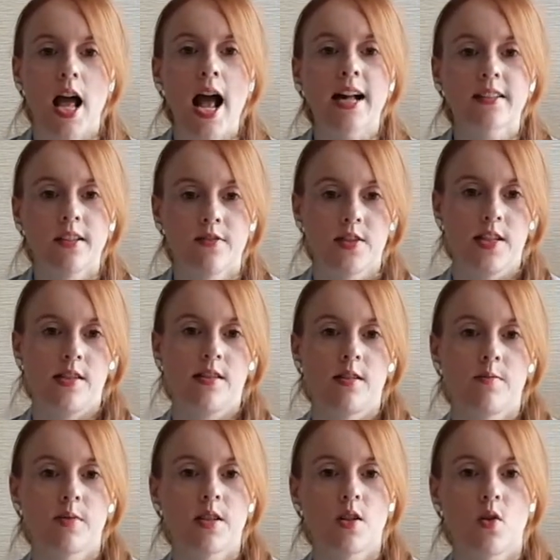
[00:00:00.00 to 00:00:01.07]
active
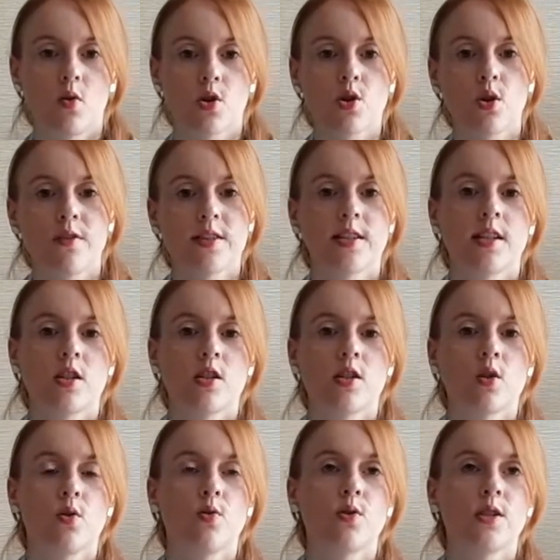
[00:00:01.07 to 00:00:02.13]
systems or services
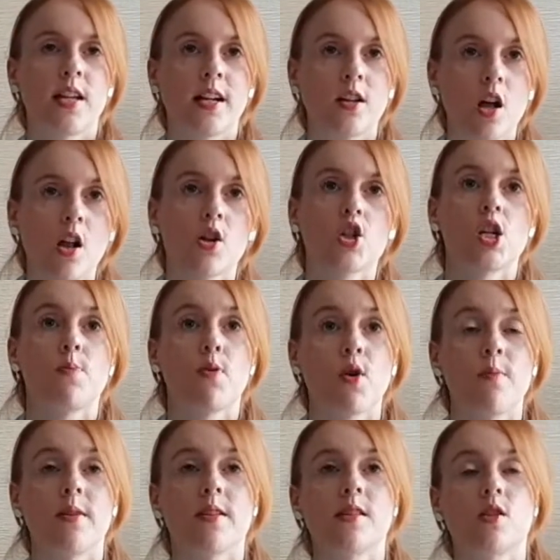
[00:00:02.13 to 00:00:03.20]
whose technology
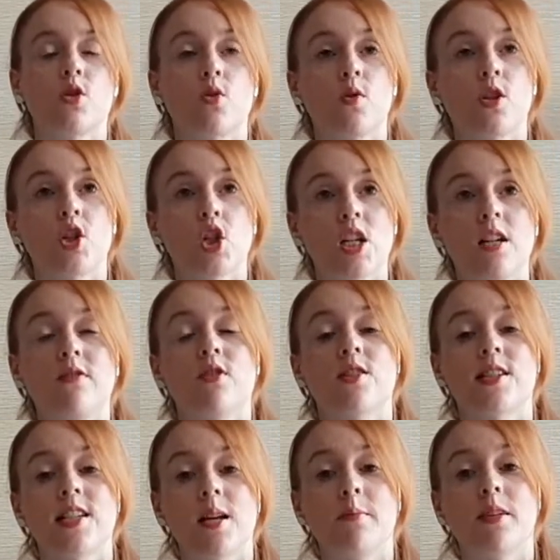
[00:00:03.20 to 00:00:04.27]
permits to achieve the
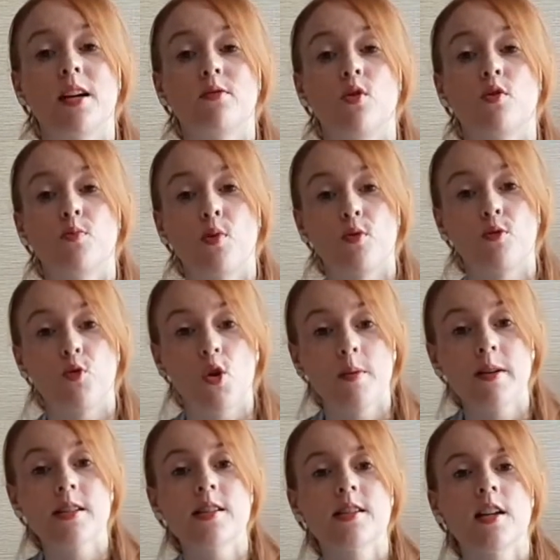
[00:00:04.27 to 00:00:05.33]
same level of
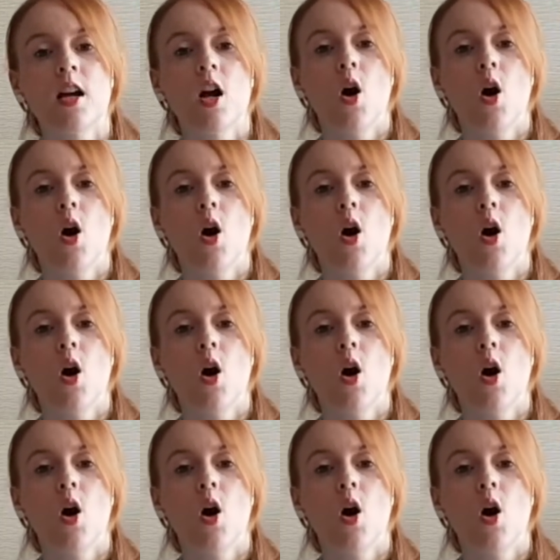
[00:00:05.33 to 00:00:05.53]
performance